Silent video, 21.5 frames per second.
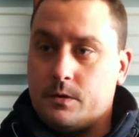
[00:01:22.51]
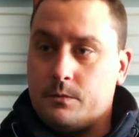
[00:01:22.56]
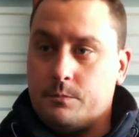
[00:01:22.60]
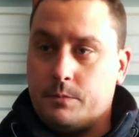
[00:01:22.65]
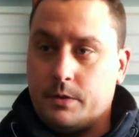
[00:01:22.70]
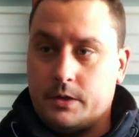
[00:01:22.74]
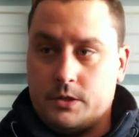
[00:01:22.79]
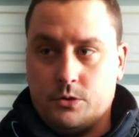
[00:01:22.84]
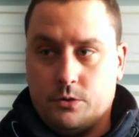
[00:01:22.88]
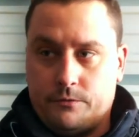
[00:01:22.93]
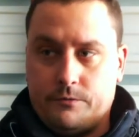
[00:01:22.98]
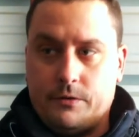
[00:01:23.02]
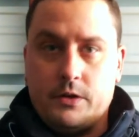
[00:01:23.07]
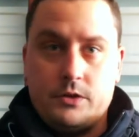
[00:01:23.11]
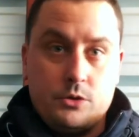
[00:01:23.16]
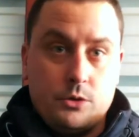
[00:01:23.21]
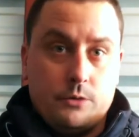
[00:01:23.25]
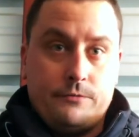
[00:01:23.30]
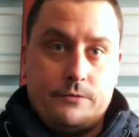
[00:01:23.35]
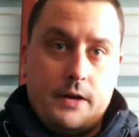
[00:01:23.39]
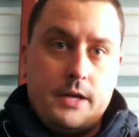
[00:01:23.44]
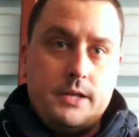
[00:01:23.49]
But you'll,
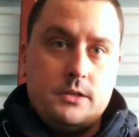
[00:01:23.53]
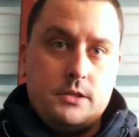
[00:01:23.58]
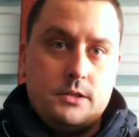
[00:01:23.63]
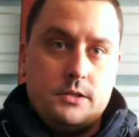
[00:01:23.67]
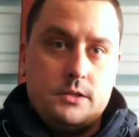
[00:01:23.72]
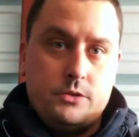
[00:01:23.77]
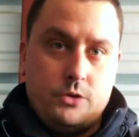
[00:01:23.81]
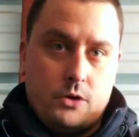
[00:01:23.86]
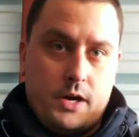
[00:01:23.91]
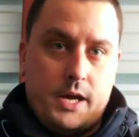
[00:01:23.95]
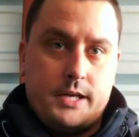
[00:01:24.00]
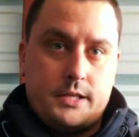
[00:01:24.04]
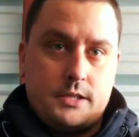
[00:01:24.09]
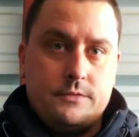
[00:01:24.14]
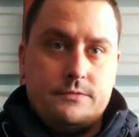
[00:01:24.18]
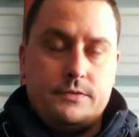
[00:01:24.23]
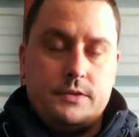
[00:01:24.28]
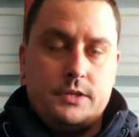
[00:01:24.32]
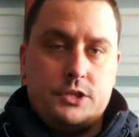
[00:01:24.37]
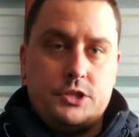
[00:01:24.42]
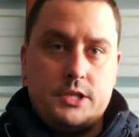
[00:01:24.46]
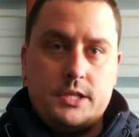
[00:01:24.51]
you'll find your active
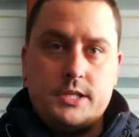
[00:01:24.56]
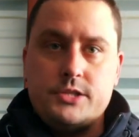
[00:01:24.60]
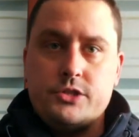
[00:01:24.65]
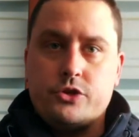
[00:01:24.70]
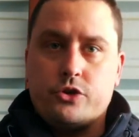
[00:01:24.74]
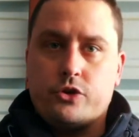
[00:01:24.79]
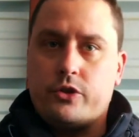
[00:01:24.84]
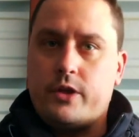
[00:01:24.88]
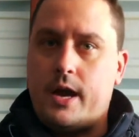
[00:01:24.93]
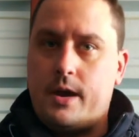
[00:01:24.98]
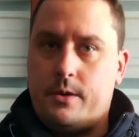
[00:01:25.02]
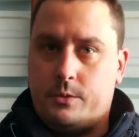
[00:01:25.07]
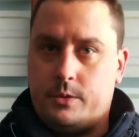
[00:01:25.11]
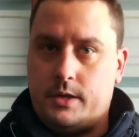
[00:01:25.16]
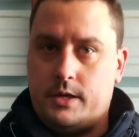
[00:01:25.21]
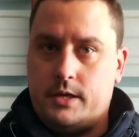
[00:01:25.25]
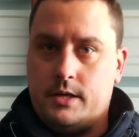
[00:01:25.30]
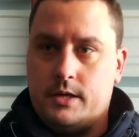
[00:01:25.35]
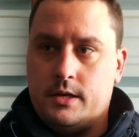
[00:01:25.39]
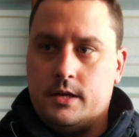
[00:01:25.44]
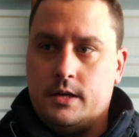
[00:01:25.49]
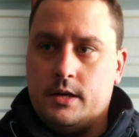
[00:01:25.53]
fish easier that way.